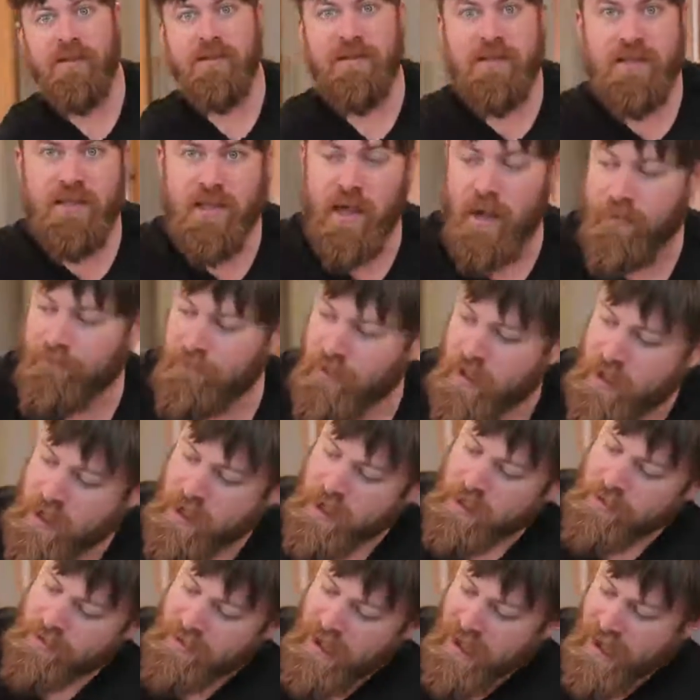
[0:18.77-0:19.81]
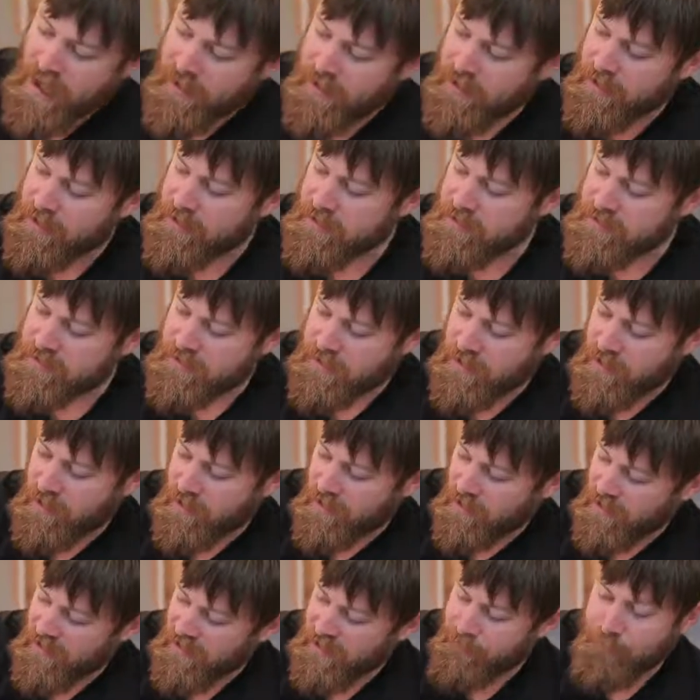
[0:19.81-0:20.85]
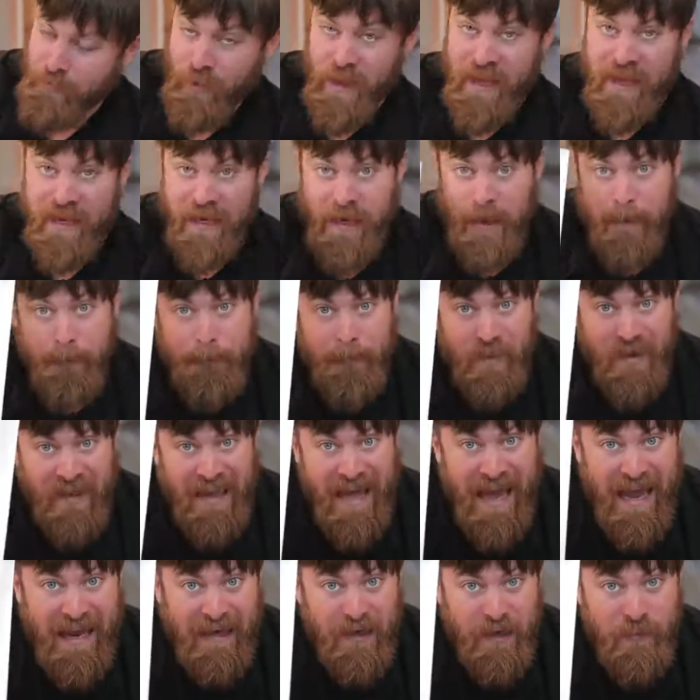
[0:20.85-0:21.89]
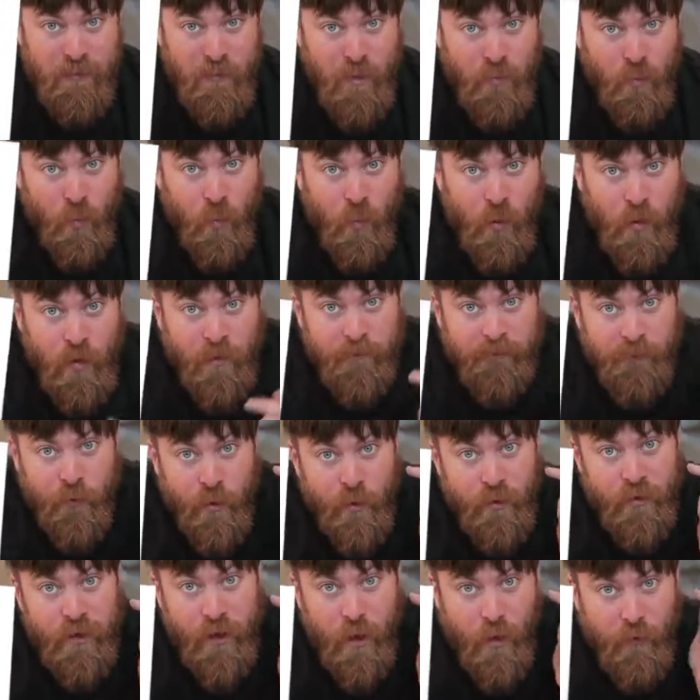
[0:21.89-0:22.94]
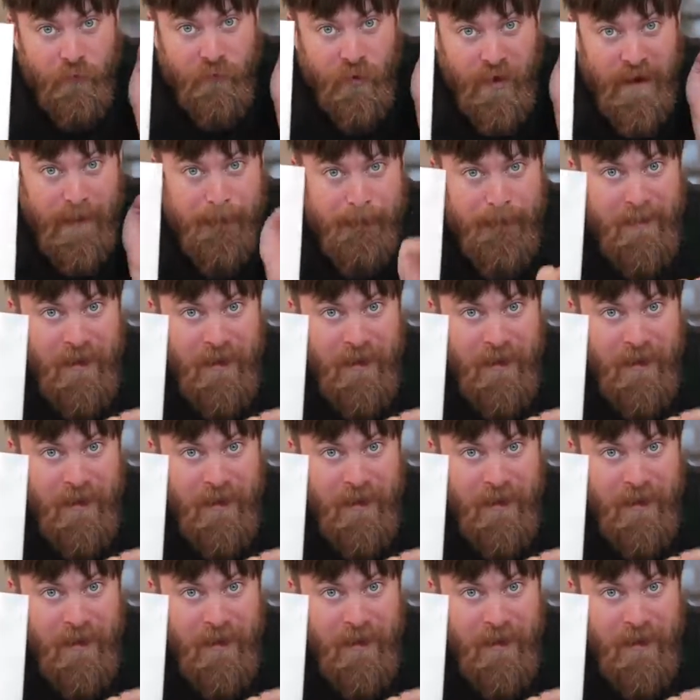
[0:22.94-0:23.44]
this stuff, that is ClickBlank Platinum Award for earning over $1